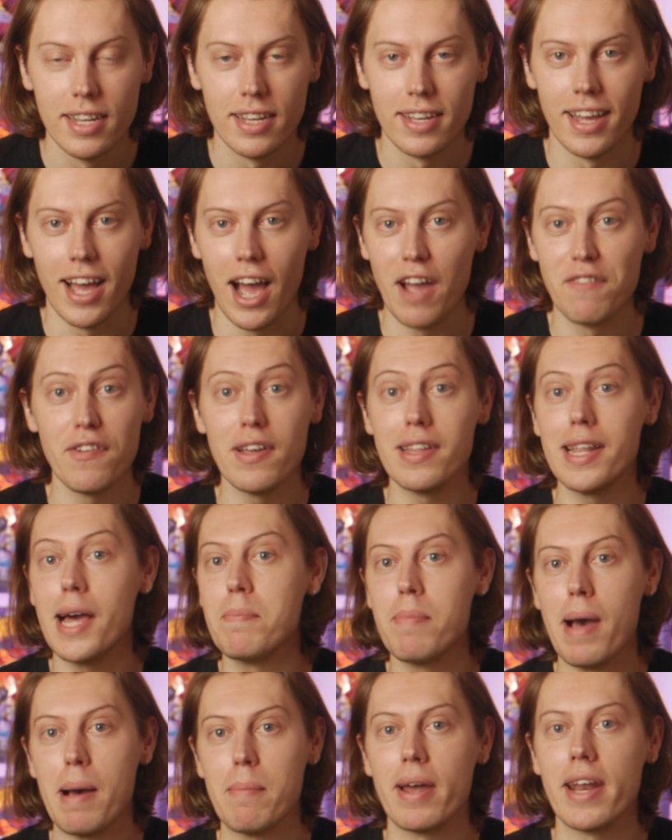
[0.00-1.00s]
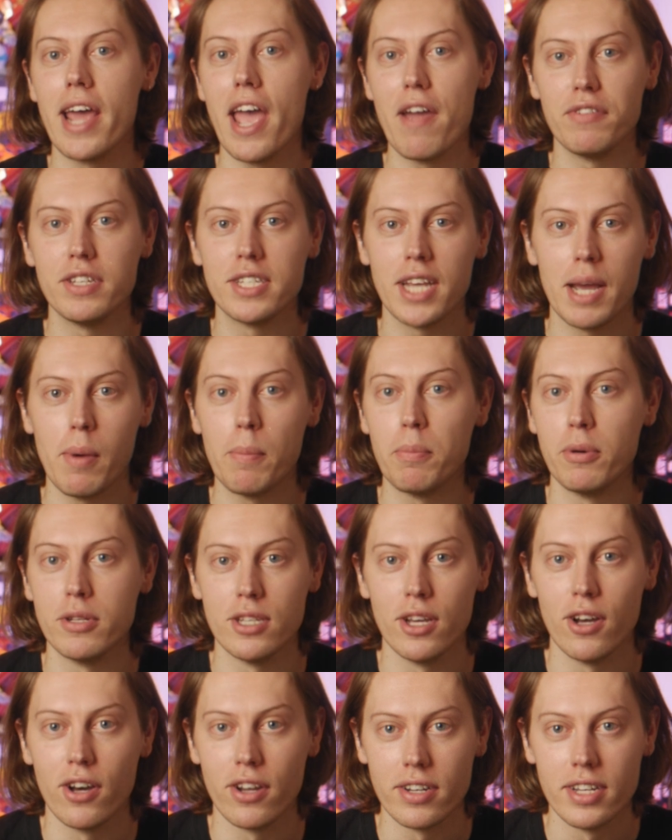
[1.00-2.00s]
I felt like Batman every time I put
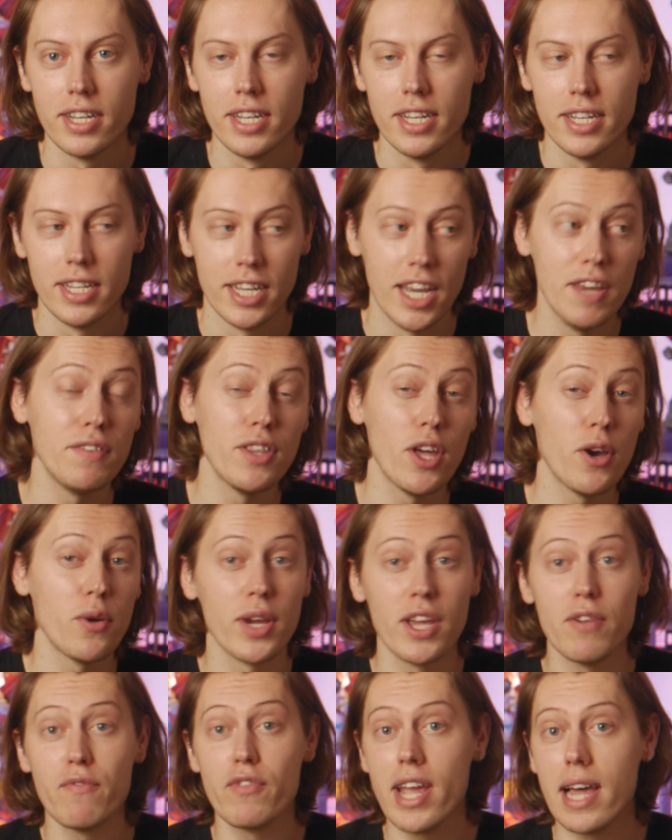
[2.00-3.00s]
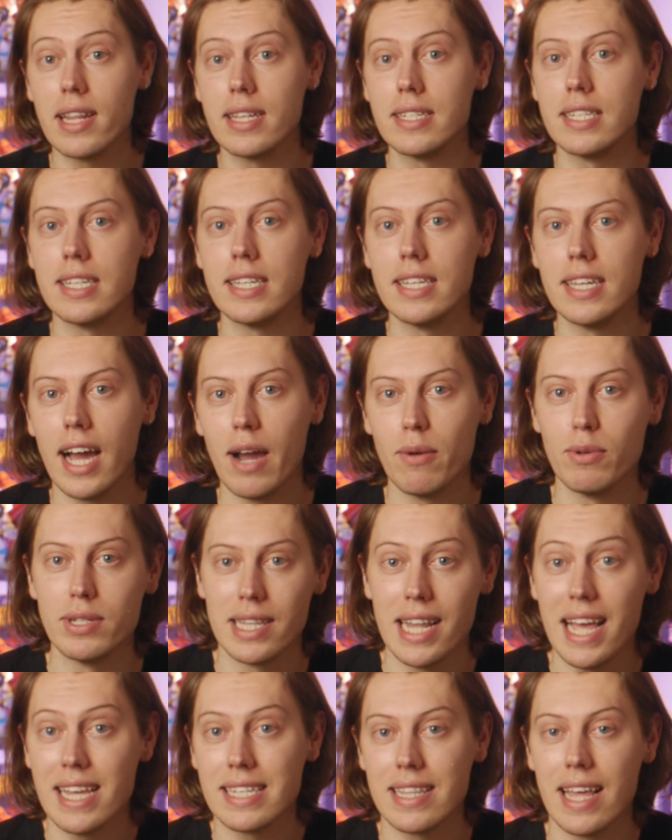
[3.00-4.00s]
it on, even though in reality I was
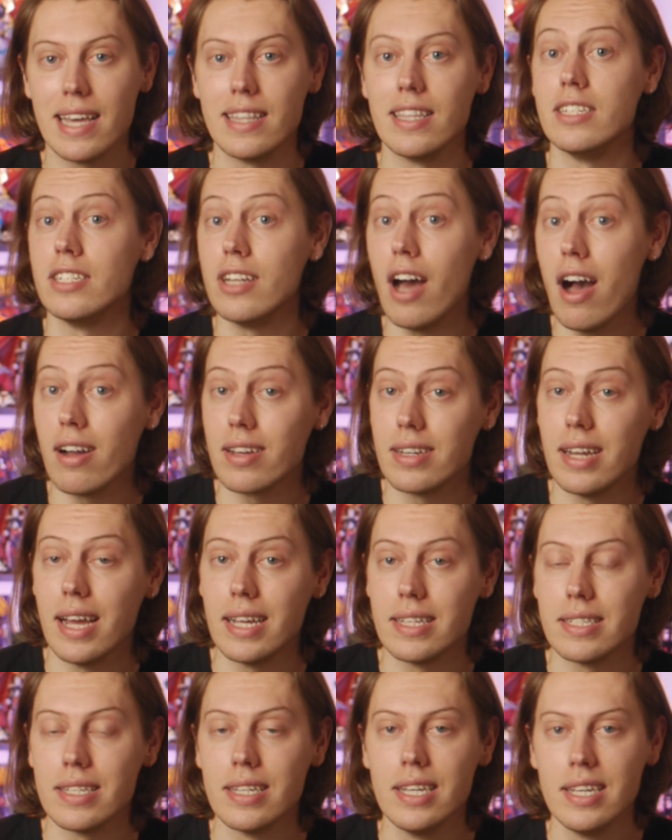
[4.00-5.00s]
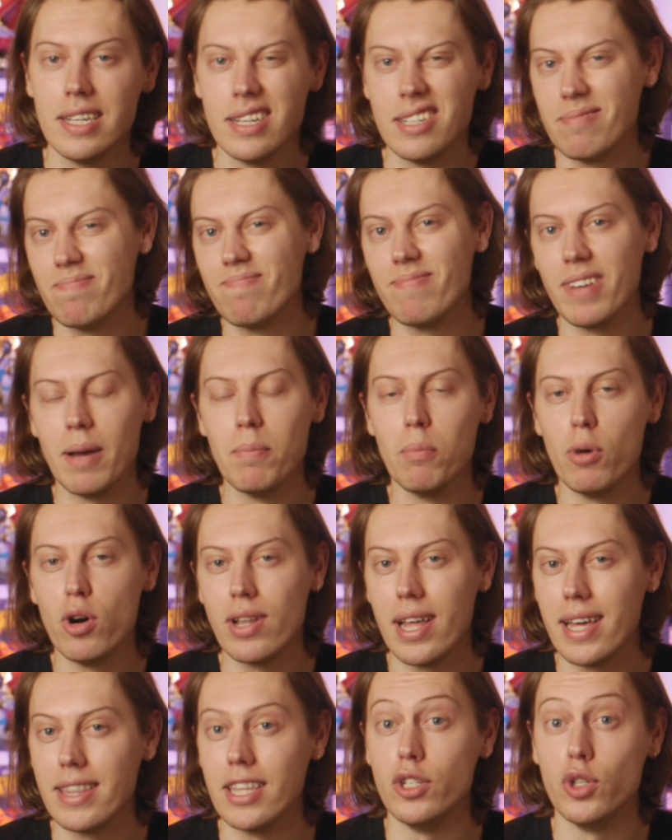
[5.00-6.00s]
less like the Dark Knight and more
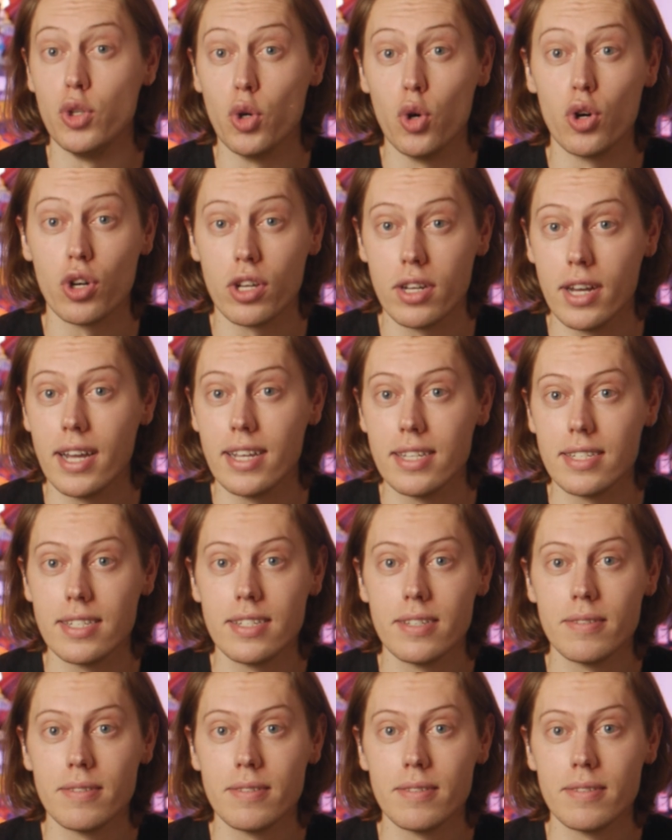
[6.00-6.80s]
like the Dork Knight.